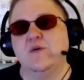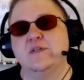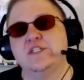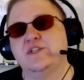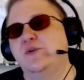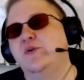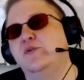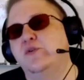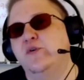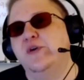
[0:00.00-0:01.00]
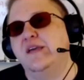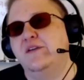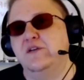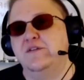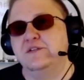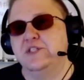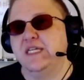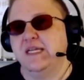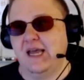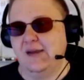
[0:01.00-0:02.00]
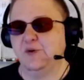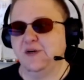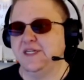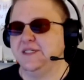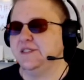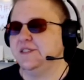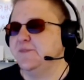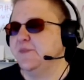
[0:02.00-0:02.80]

or just Google Colgate University Libraries,